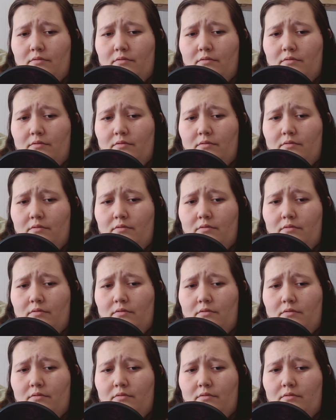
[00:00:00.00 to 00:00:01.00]

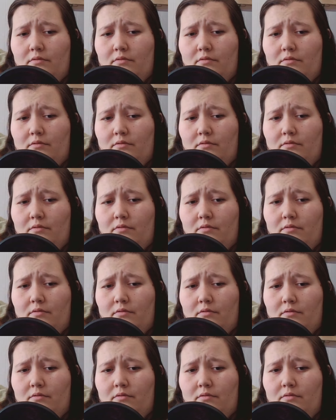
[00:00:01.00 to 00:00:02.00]

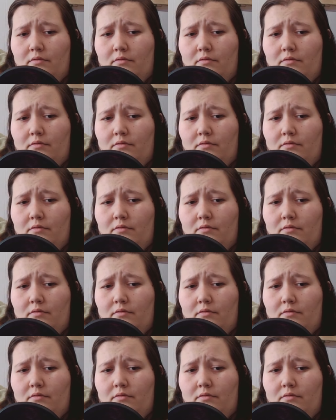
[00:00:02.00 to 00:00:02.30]
(silent)